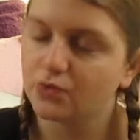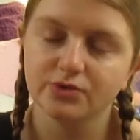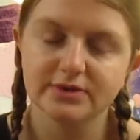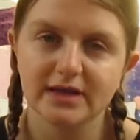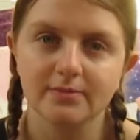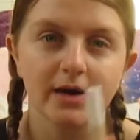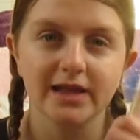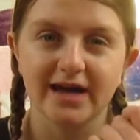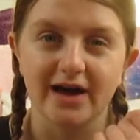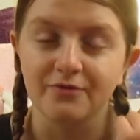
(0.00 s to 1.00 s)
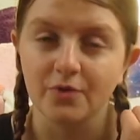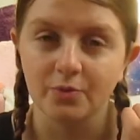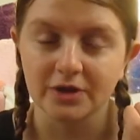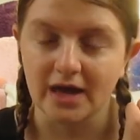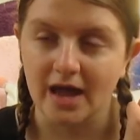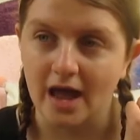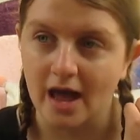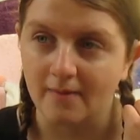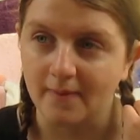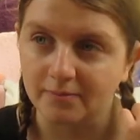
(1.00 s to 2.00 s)
will save my life when I
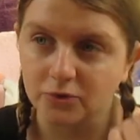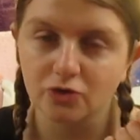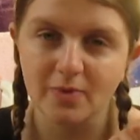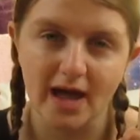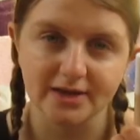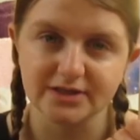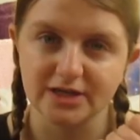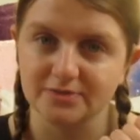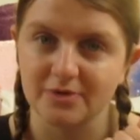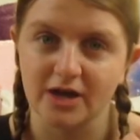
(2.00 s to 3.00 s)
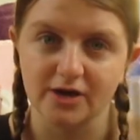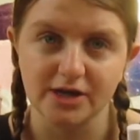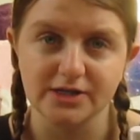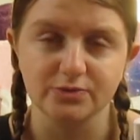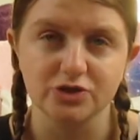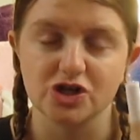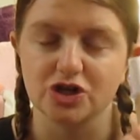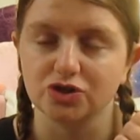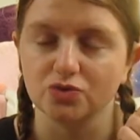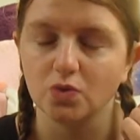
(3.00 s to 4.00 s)
have blue bags under my eyes, which I
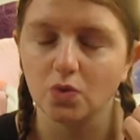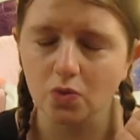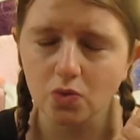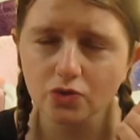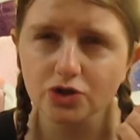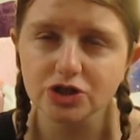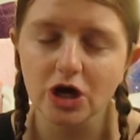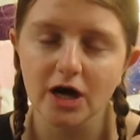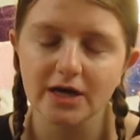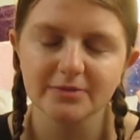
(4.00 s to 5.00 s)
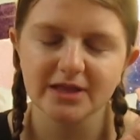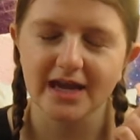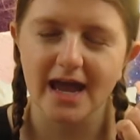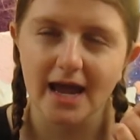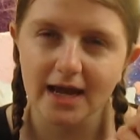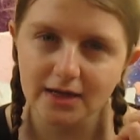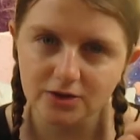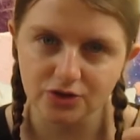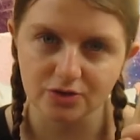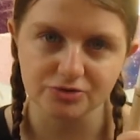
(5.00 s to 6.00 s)
do all the time and I
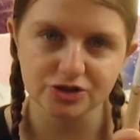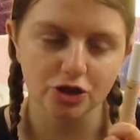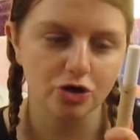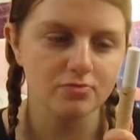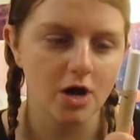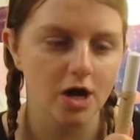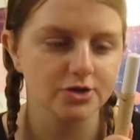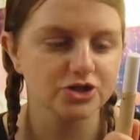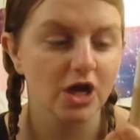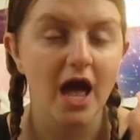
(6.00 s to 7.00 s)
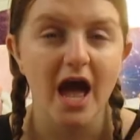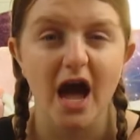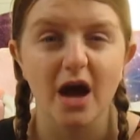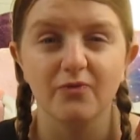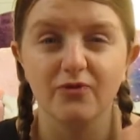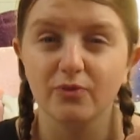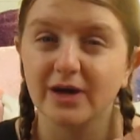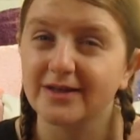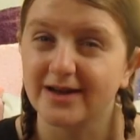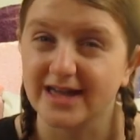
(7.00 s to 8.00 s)
hate them so much, and for
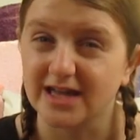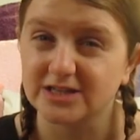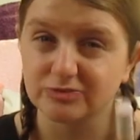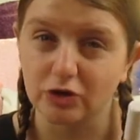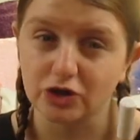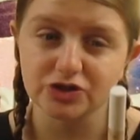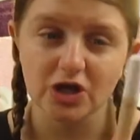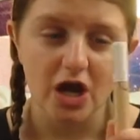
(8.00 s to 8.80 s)
when I get spots.